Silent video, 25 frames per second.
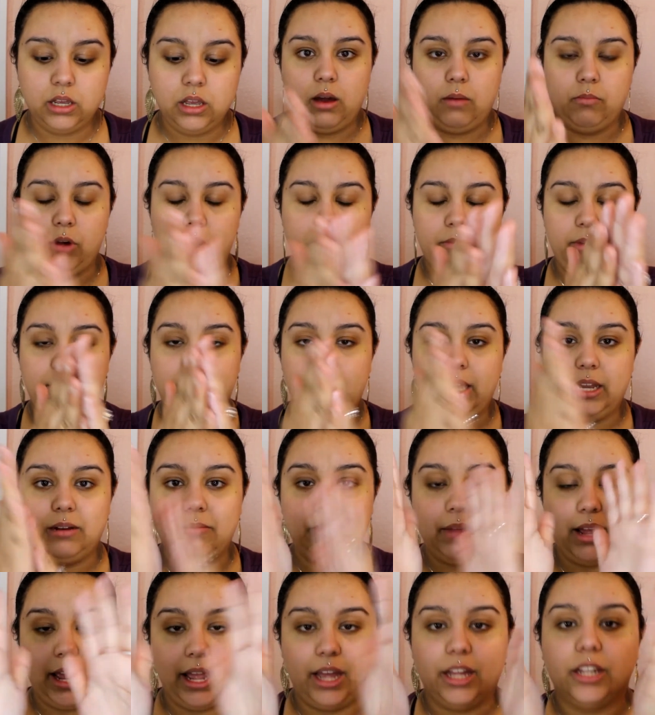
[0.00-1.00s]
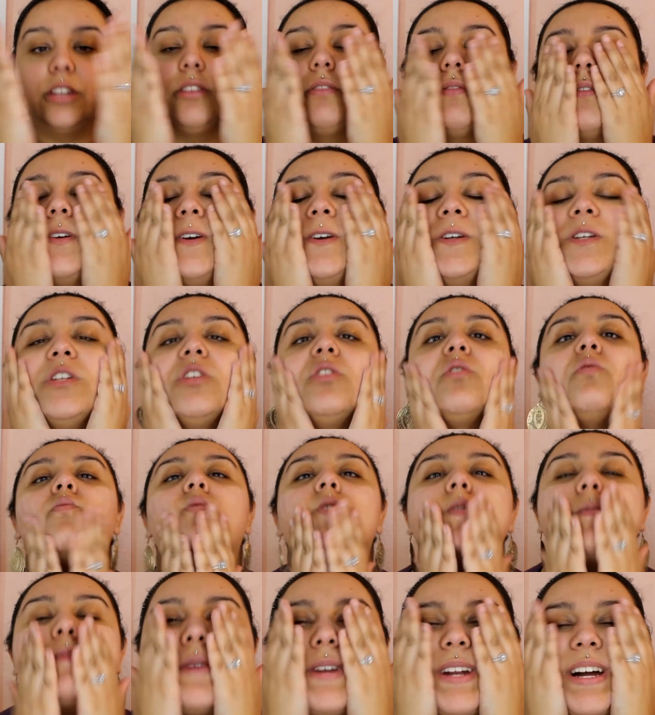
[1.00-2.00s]
I'm rubbing it in my hands first to
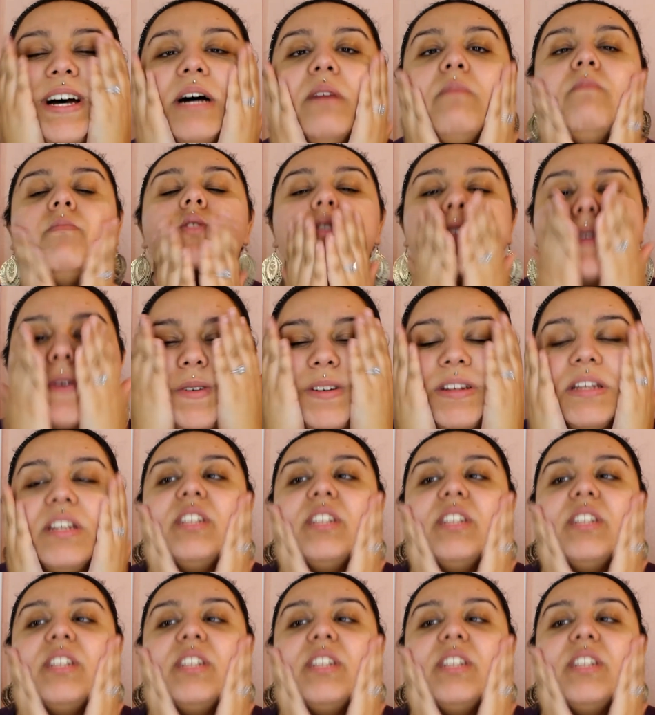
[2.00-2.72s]
warm it up so